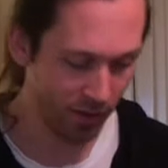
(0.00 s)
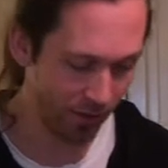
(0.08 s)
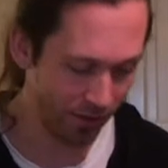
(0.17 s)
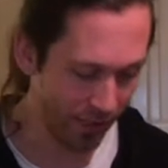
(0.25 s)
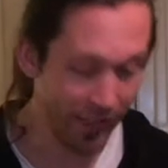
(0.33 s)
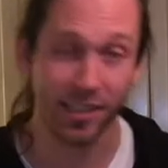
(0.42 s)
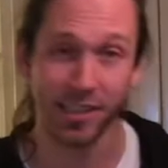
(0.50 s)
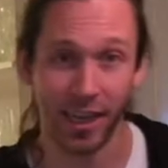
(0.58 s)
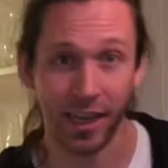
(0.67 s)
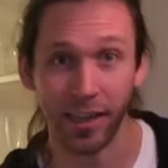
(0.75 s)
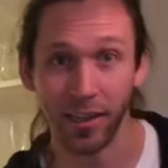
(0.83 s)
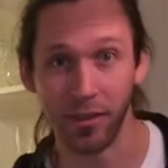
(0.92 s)
on the
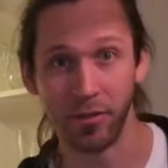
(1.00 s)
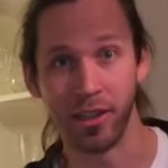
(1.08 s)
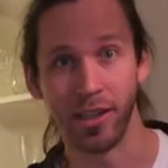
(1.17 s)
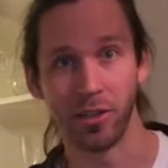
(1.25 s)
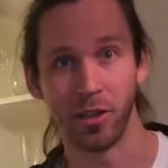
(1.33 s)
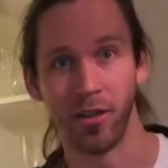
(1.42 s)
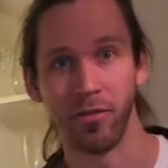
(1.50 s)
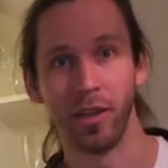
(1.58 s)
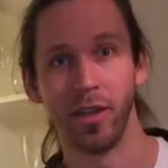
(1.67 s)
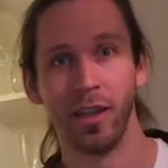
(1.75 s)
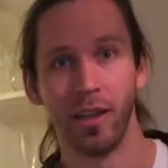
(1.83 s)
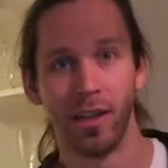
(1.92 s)
inside of the Dutch
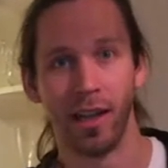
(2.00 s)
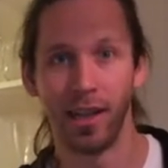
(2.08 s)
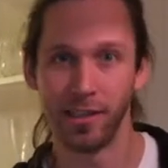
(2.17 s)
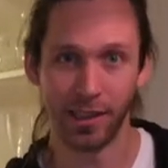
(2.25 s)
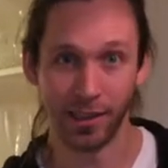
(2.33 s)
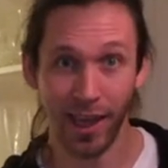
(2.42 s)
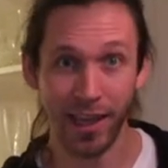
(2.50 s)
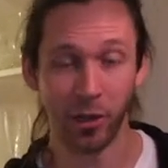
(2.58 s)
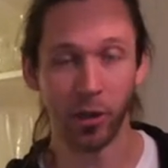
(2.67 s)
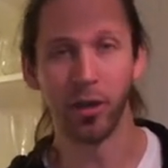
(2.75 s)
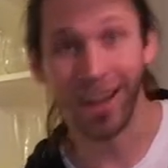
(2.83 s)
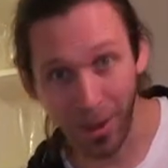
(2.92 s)
oven as a
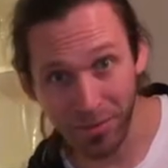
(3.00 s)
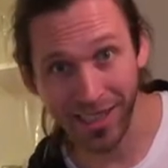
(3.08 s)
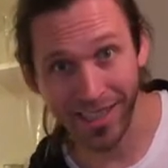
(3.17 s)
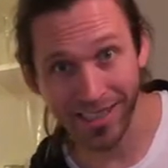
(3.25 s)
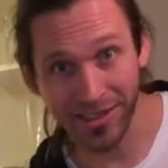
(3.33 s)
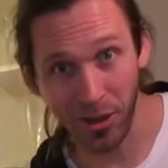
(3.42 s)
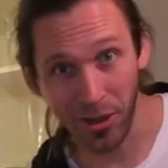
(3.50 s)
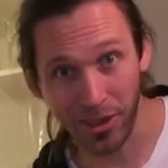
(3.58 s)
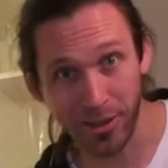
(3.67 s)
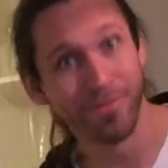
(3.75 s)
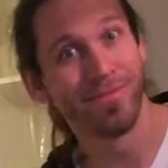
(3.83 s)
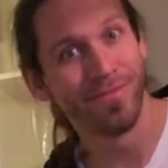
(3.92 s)
liner. I'm gonna get
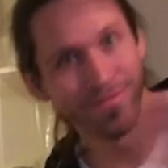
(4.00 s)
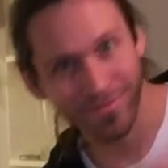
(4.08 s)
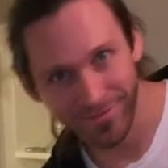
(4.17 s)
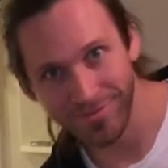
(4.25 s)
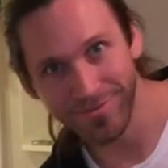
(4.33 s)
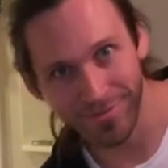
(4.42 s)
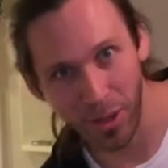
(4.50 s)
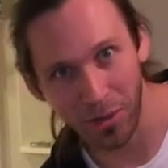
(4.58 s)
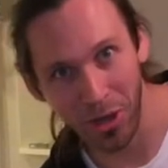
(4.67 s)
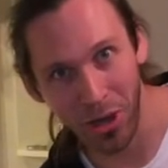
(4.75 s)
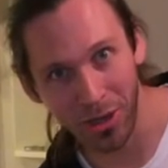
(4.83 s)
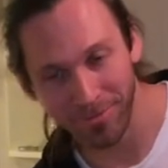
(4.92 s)
started. Come
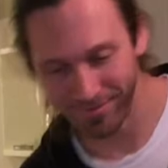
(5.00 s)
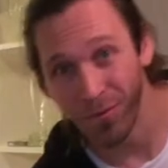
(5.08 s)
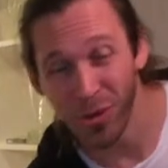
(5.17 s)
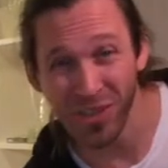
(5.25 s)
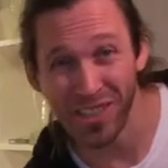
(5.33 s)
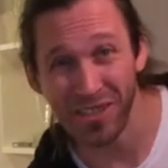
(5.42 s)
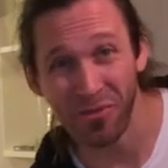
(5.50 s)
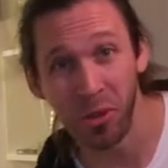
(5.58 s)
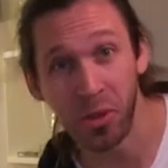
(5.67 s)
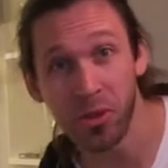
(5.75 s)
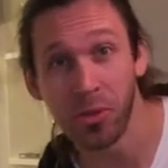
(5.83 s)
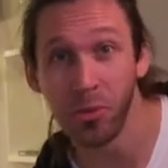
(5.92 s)
along. First things
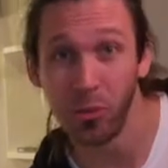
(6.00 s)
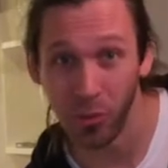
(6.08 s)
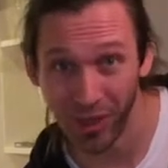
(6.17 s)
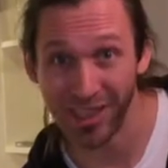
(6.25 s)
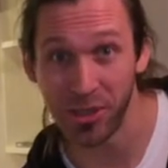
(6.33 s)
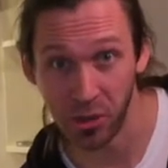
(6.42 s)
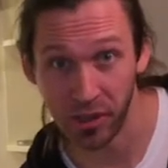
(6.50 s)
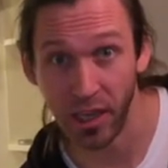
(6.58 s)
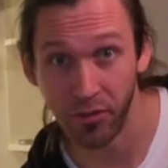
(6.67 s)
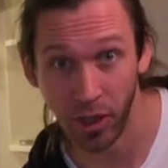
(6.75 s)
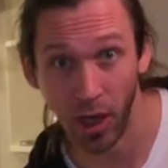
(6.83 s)
first, we gotta turn the oven